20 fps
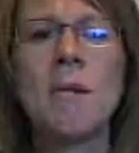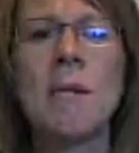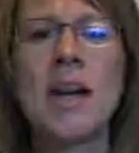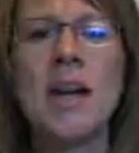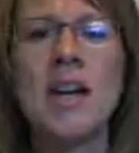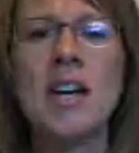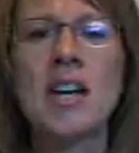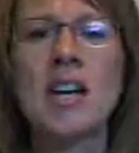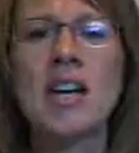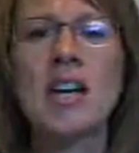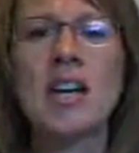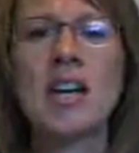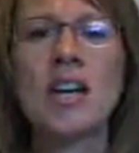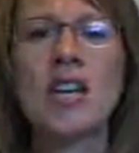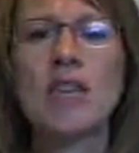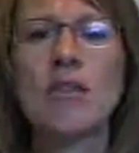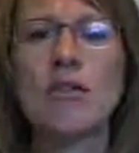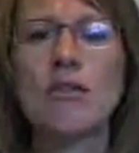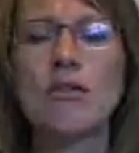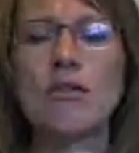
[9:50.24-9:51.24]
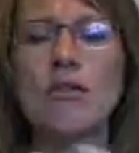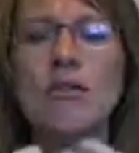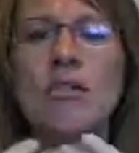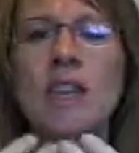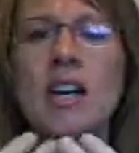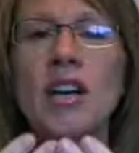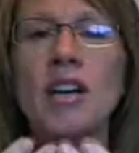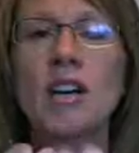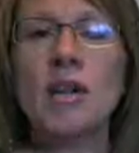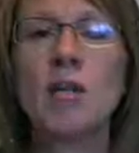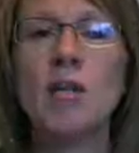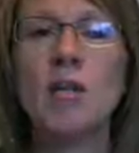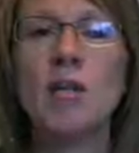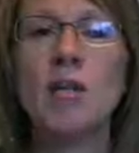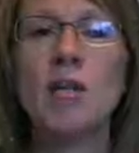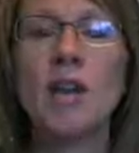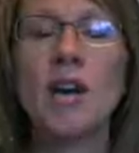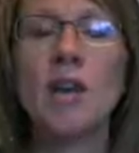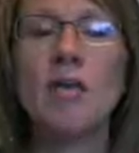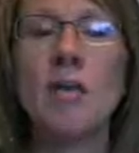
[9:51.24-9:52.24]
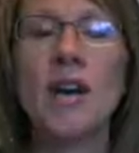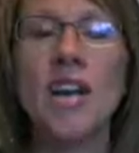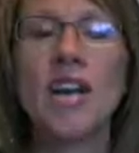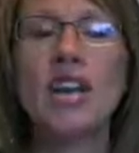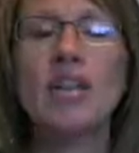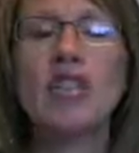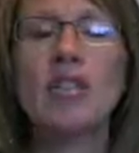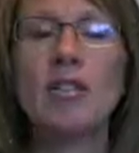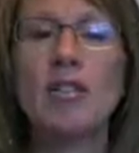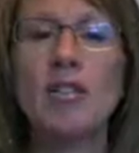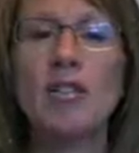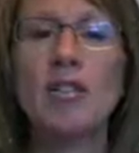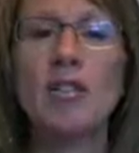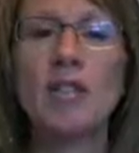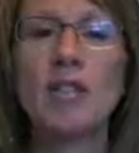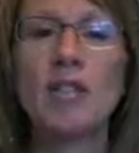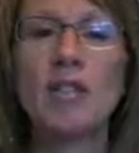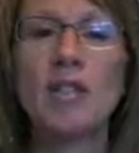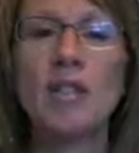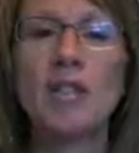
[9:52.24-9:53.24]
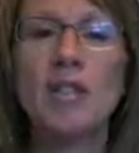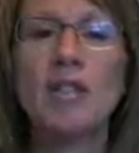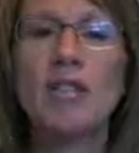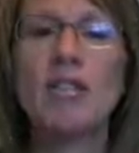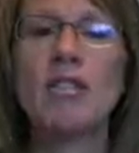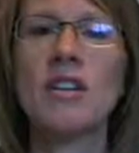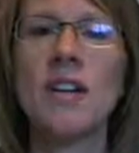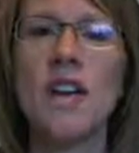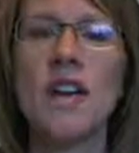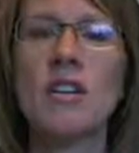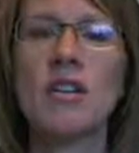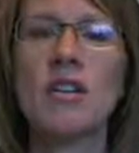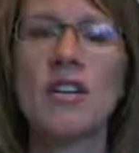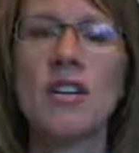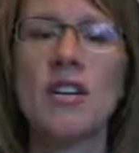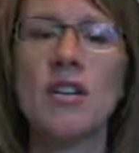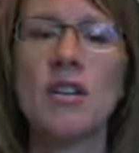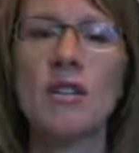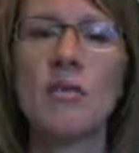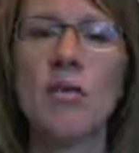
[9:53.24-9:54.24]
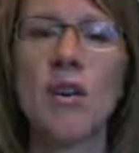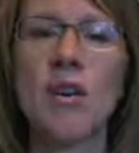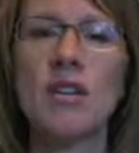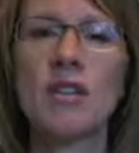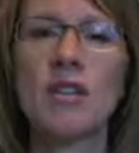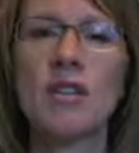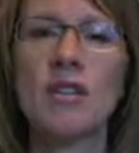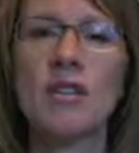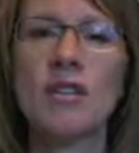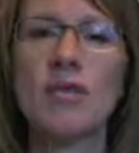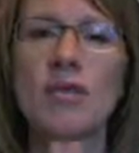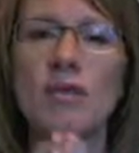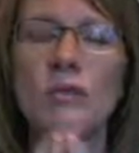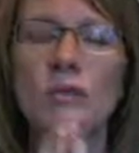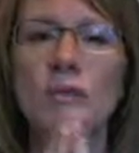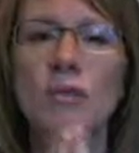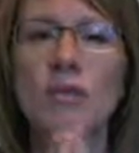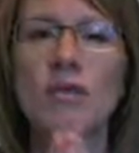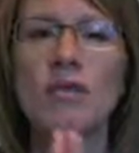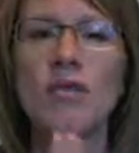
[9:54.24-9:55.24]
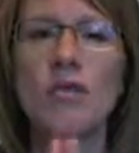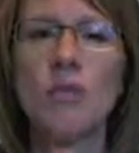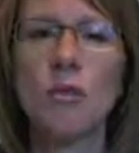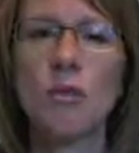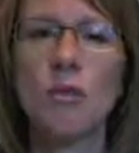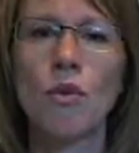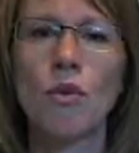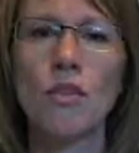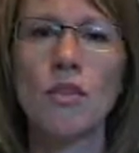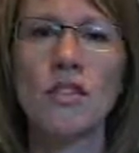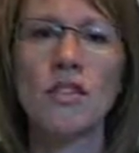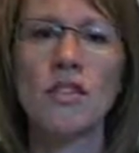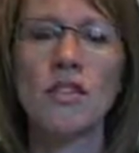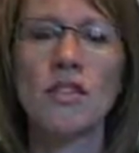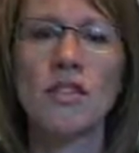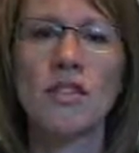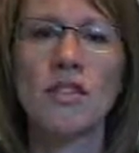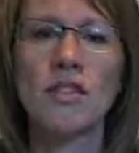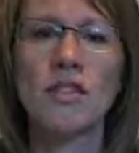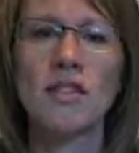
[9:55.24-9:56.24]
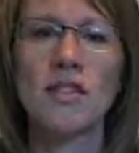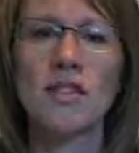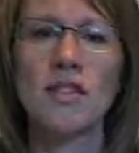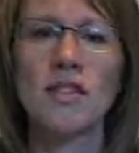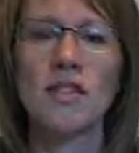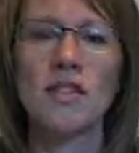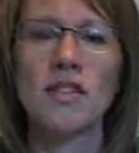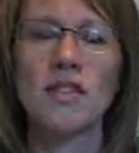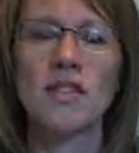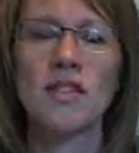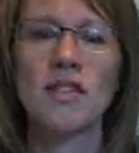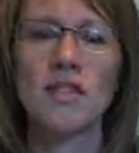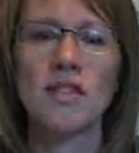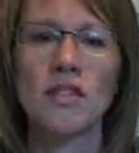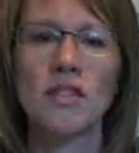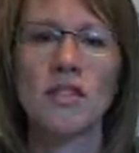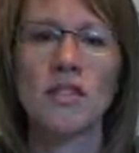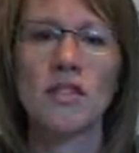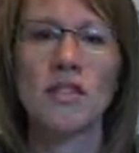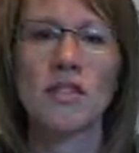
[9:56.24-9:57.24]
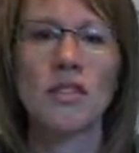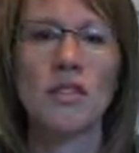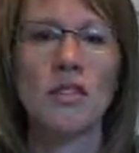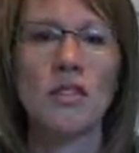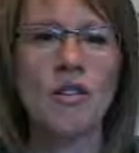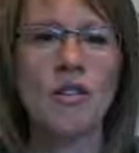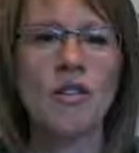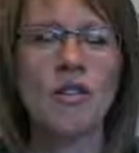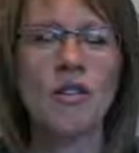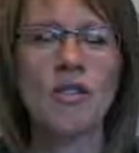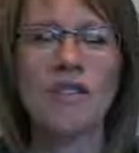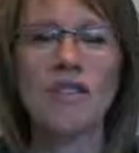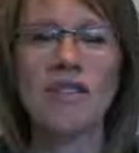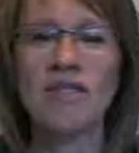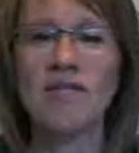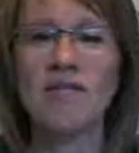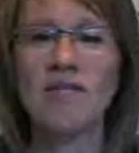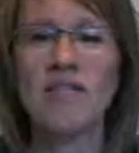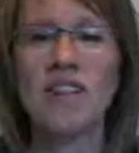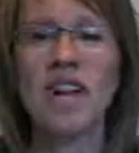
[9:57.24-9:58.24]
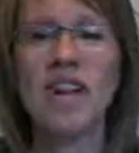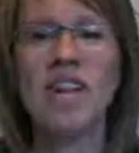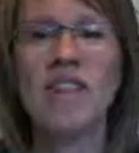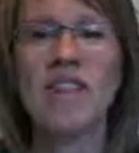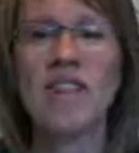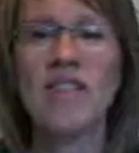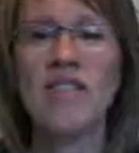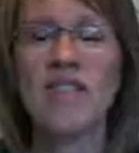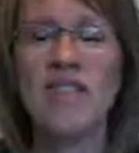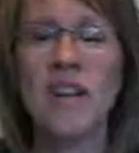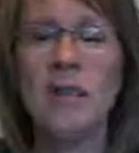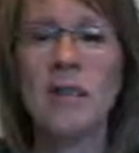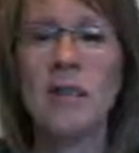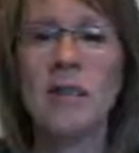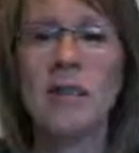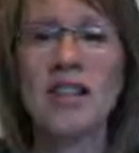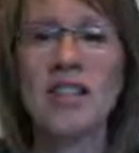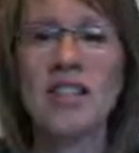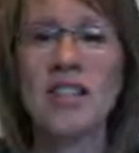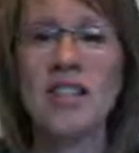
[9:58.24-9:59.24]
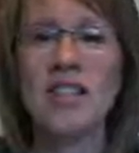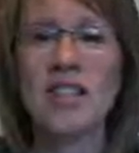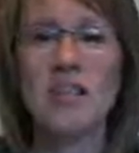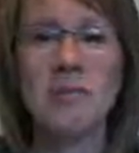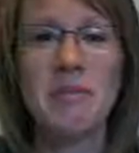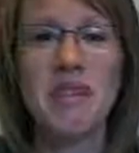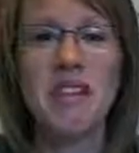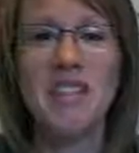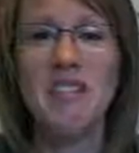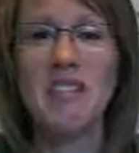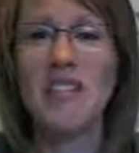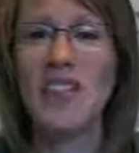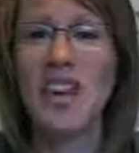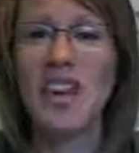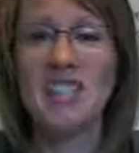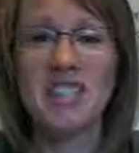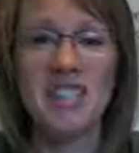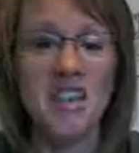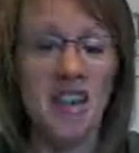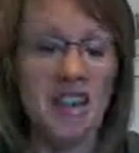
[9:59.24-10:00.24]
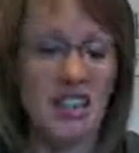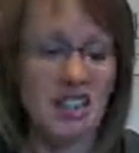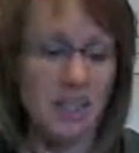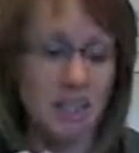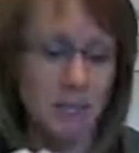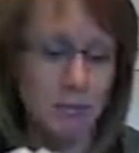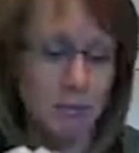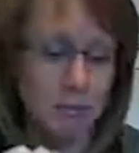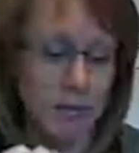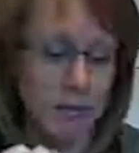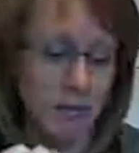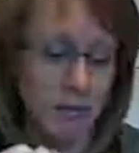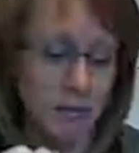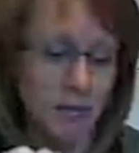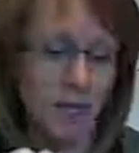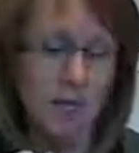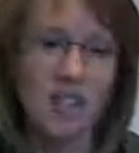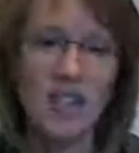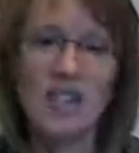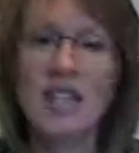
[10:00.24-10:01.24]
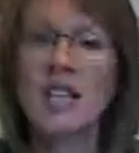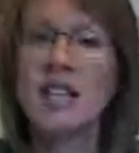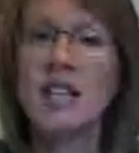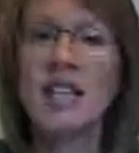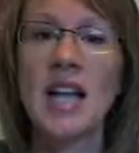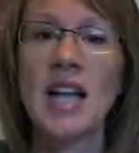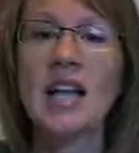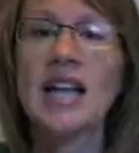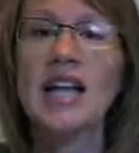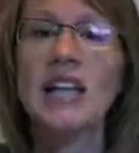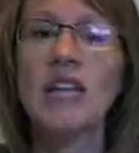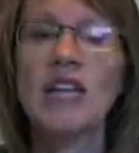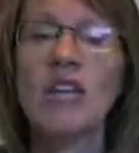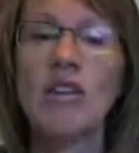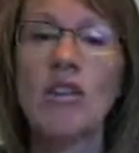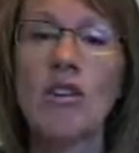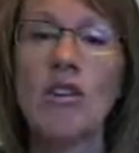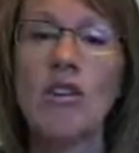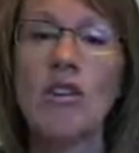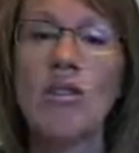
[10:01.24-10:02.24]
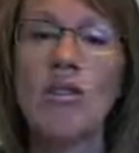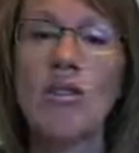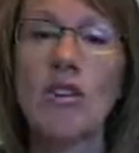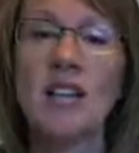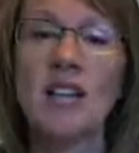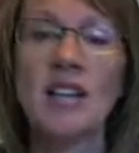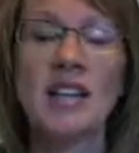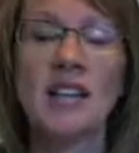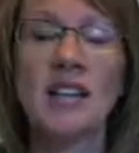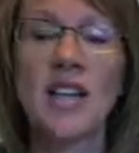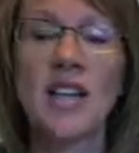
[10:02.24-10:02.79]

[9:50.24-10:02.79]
make a truth that you make a new truth in your life that you want to move towards? So I think February is going to be a fantastic month of us letting go and